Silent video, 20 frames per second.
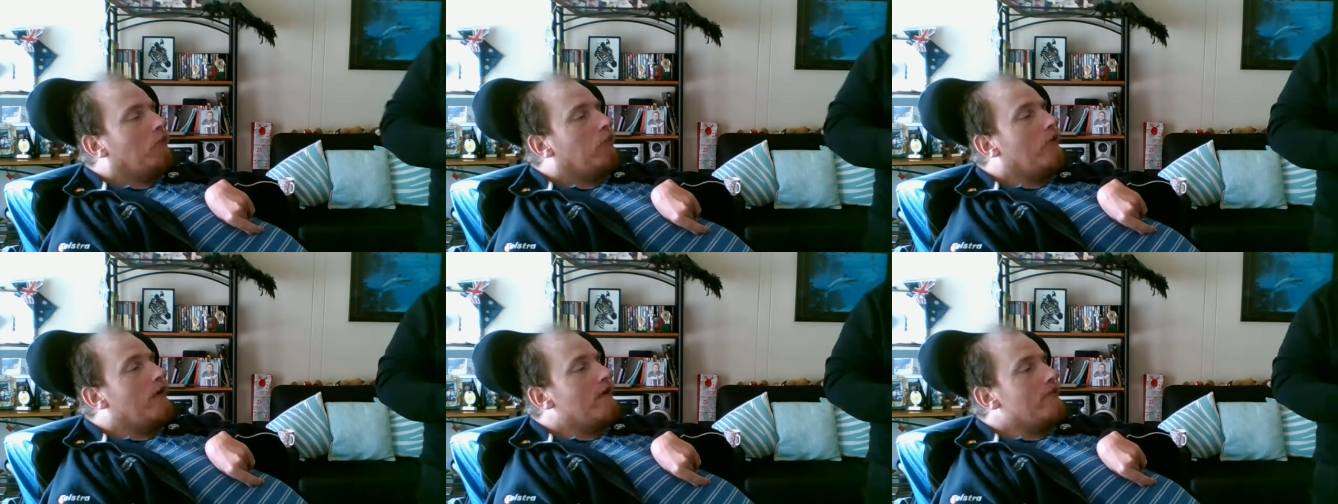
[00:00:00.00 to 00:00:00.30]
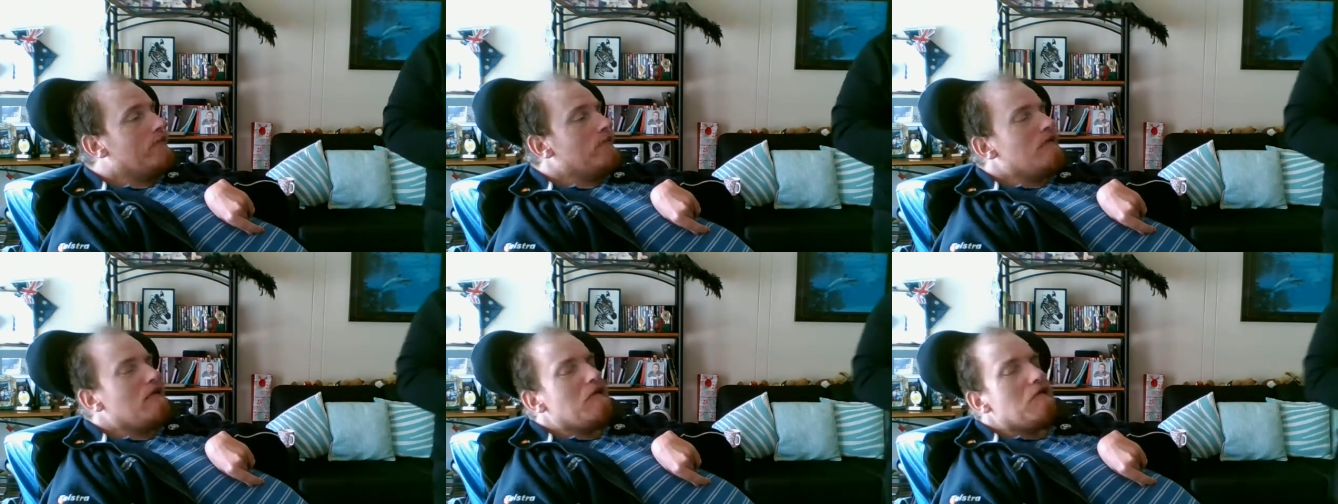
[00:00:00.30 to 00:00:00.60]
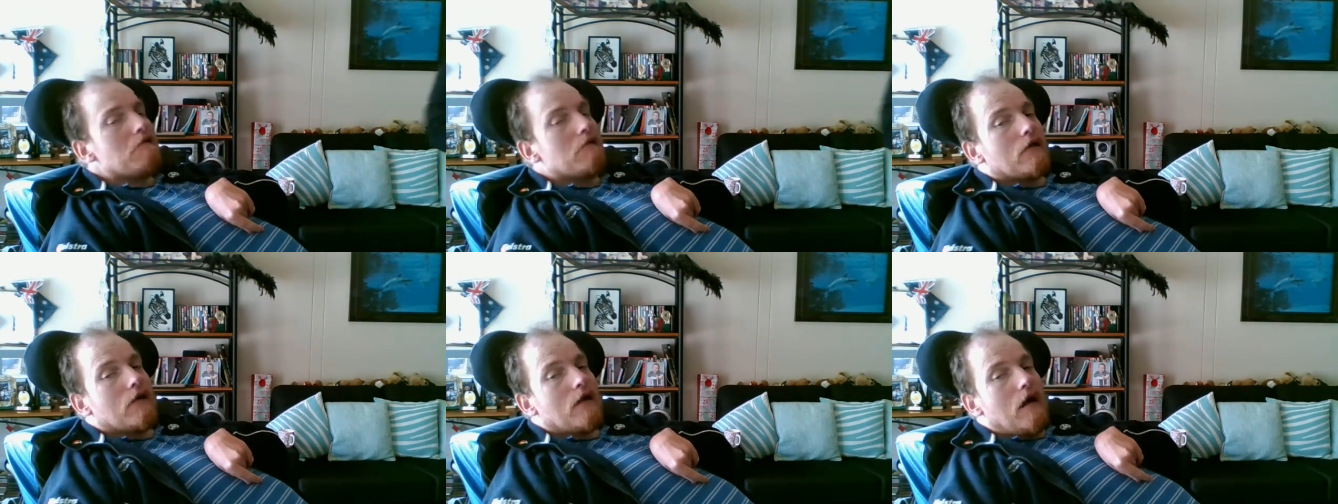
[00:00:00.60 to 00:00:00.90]
when
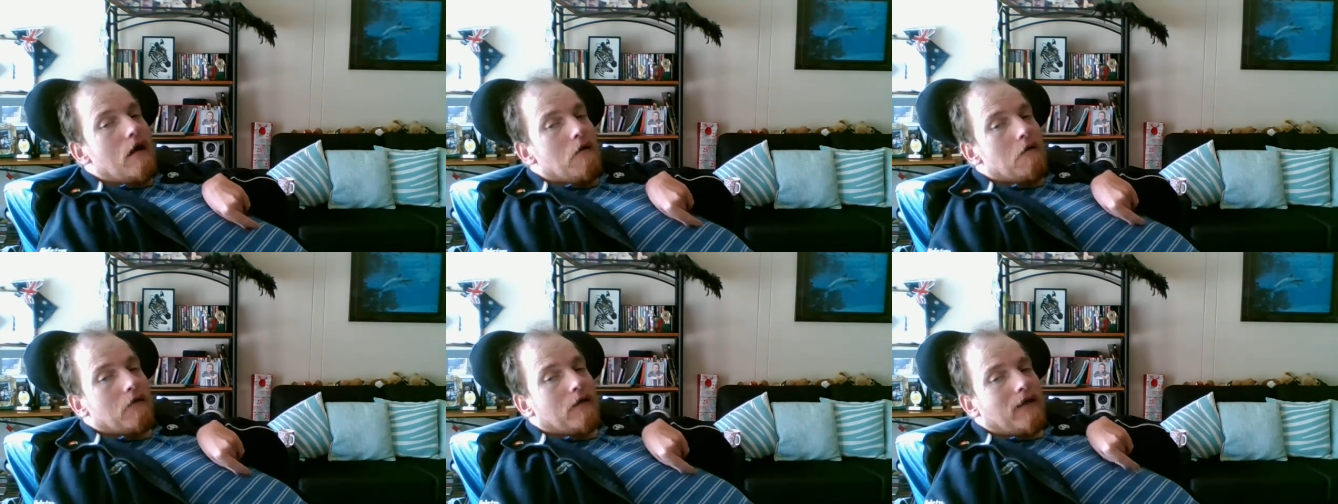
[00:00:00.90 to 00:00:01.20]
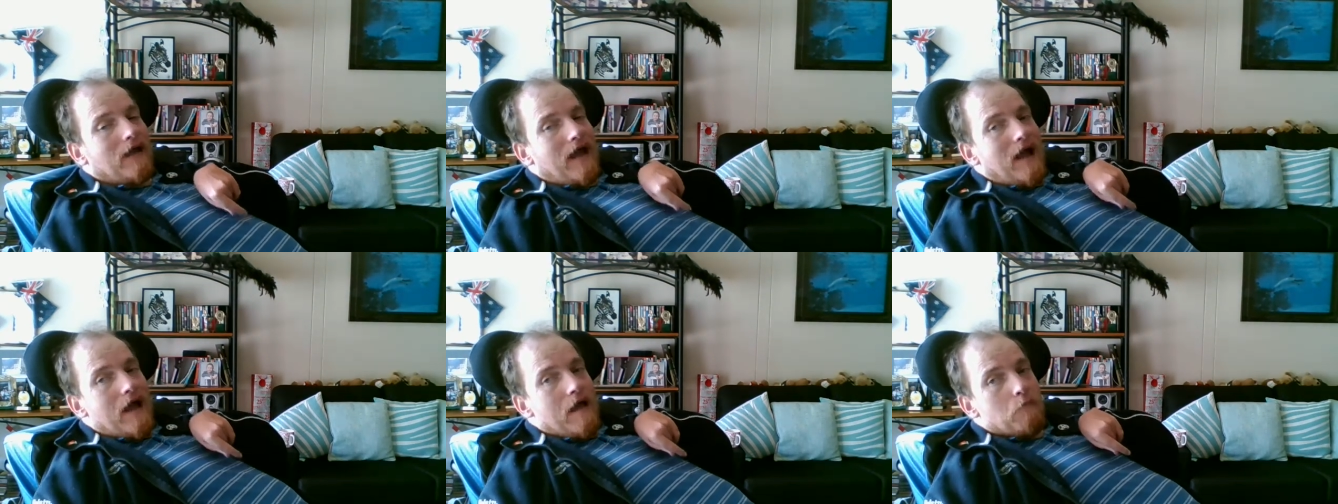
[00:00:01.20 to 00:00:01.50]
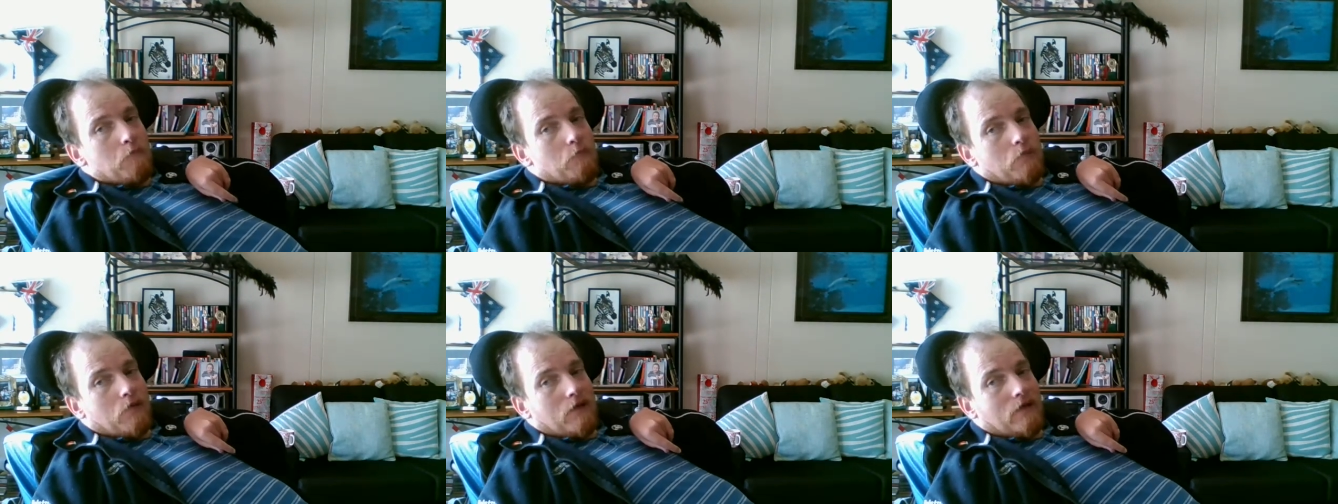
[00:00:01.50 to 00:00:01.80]
you go
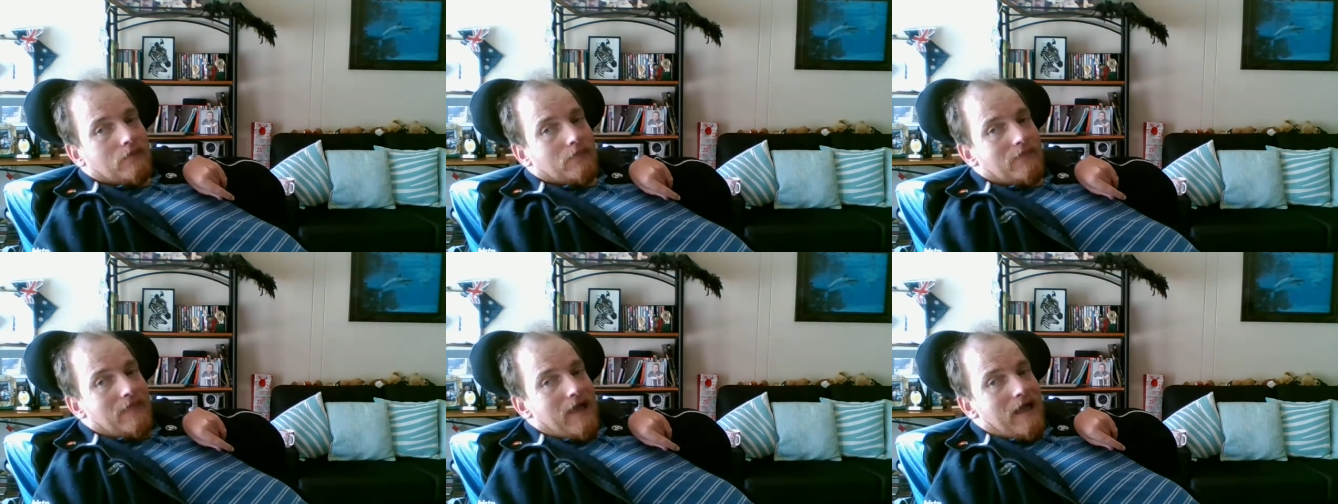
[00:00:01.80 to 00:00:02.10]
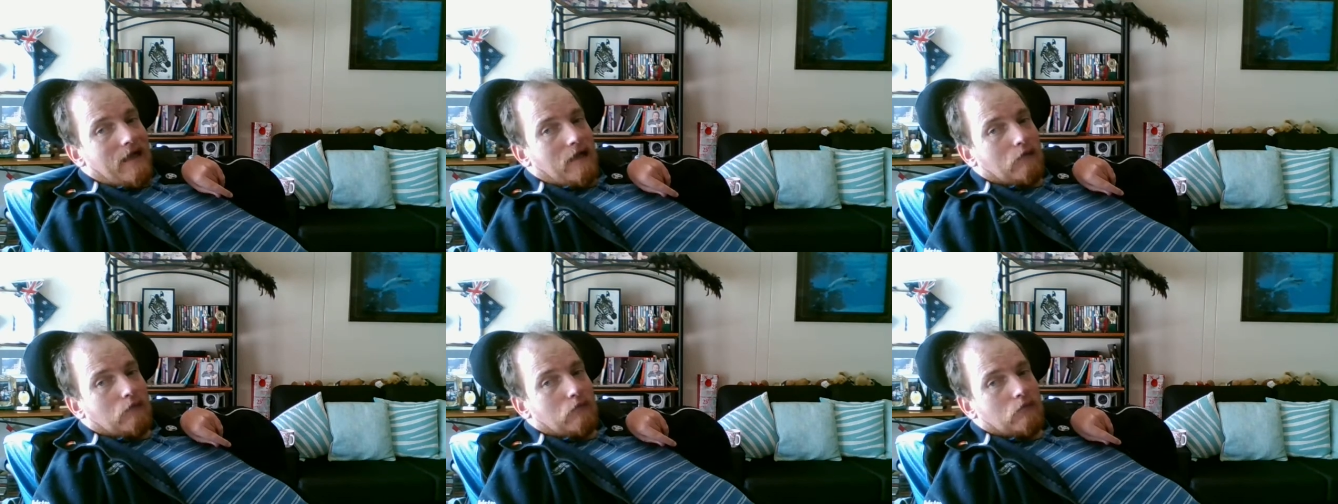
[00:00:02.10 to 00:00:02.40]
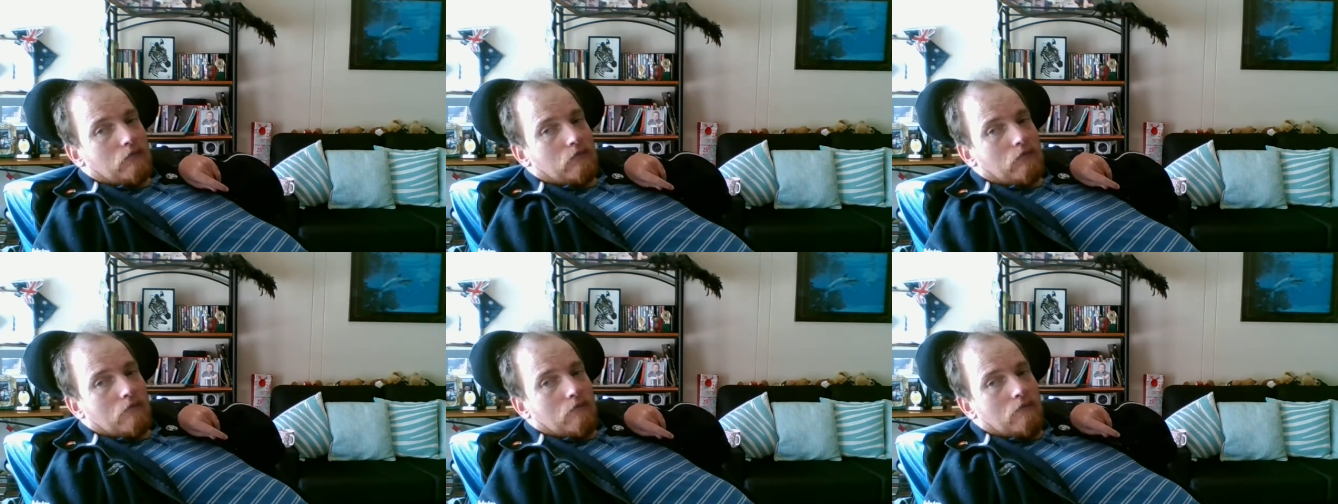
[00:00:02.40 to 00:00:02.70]
camping
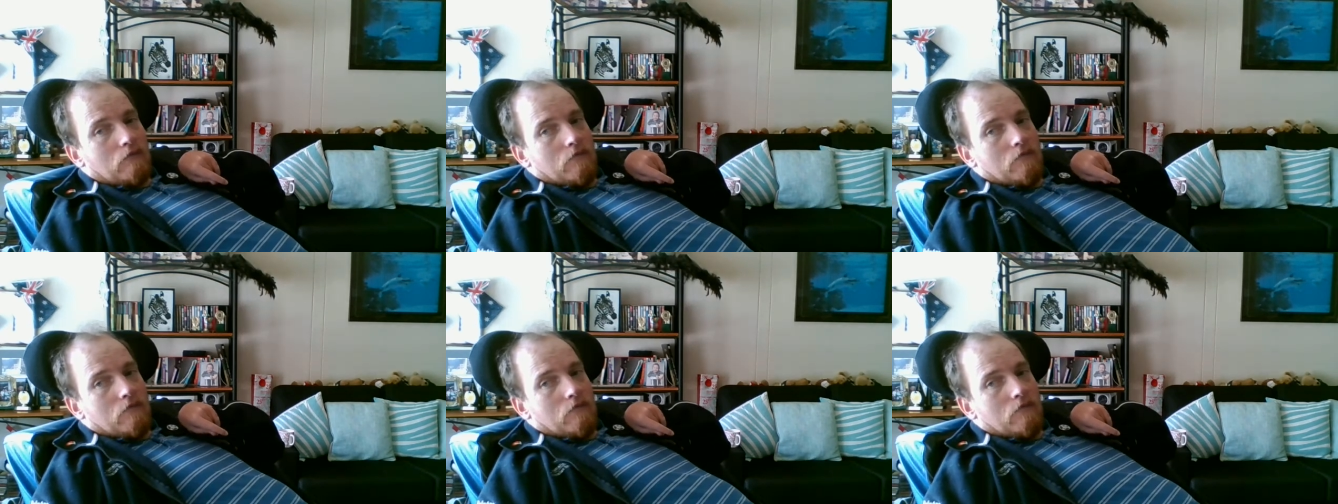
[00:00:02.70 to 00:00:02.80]
next.